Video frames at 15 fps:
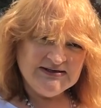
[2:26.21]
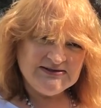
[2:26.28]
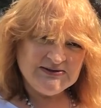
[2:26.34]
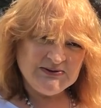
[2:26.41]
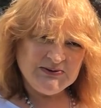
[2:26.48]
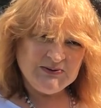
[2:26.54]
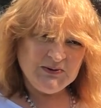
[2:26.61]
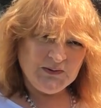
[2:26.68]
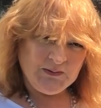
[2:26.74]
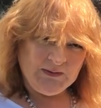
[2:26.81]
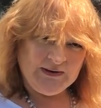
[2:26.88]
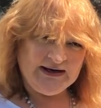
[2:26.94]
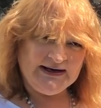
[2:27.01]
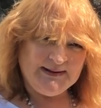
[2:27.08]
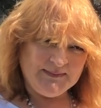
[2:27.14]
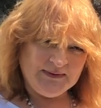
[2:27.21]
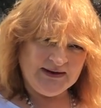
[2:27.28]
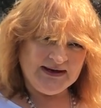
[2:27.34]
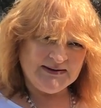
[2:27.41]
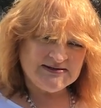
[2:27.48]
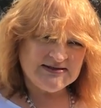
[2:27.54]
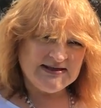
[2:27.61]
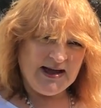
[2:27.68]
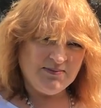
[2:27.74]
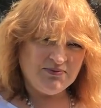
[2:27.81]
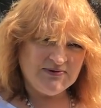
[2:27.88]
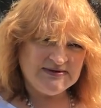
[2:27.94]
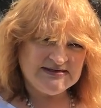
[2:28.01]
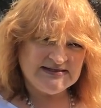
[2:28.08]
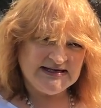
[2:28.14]
to really bring it to that
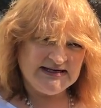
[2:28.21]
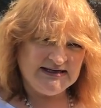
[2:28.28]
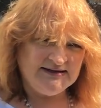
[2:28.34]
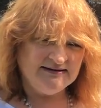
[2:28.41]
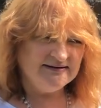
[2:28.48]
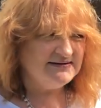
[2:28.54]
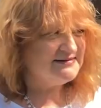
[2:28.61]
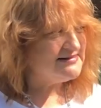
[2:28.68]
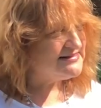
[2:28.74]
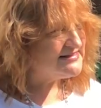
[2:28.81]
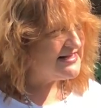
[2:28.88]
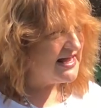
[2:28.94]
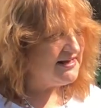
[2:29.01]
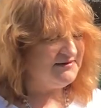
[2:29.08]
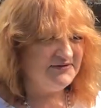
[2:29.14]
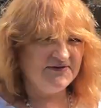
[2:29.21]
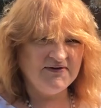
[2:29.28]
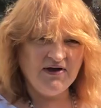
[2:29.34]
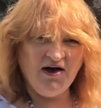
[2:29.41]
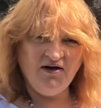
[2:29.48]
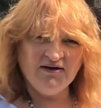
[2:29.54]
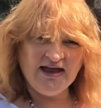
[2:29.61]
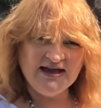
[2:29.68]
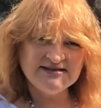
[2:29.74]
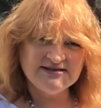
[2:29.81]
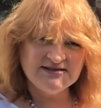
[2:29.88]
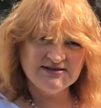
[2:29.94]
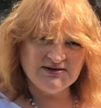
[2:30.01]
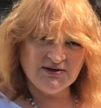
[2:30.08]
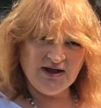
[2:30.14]
pristine state for our
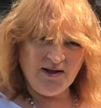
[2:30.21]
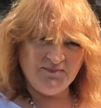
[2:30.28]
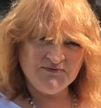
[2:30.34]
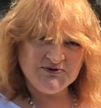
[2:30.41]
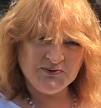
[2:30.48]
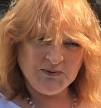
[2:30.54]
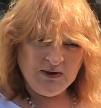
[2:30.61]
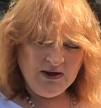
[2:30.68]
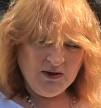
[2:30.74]
guests to come to.